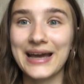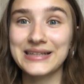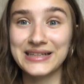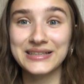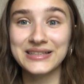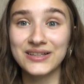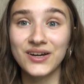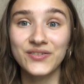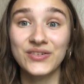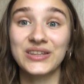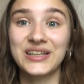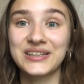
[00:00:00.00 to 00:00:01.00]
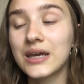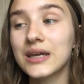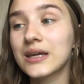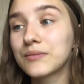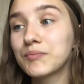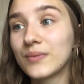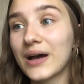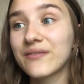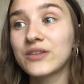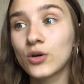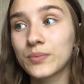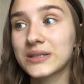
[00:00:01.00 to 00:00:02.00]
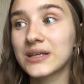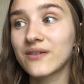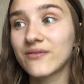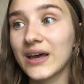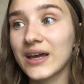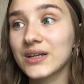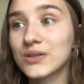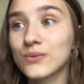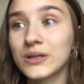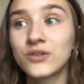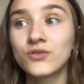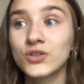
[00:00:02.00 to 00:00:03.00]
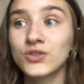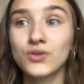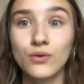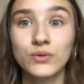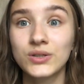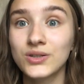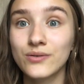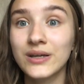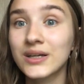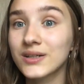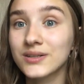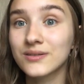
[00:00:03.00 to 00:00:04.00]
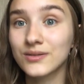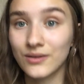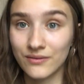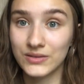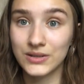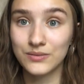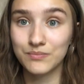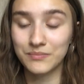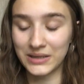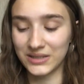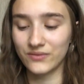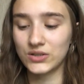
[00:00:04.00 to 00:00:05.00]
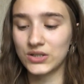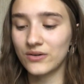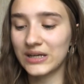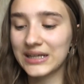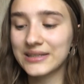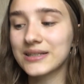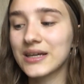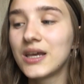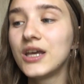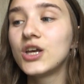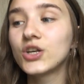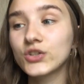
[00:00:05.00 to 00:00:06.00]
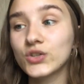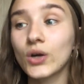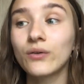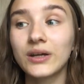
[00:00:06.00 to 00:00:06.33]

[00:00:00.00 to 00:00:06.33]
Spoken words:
adding stuff, and then it can have the opposite effect where you just don't want to do it because you have this massive to-do list. So